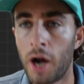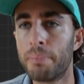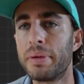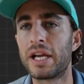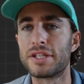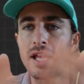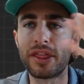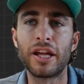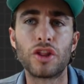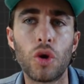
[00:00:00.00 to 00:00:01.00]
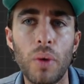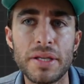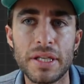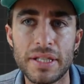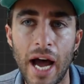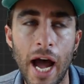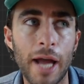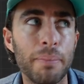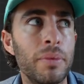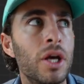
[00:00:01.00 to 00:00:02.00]
Because I think there was a
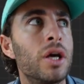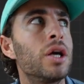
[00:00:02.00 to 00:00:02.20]
time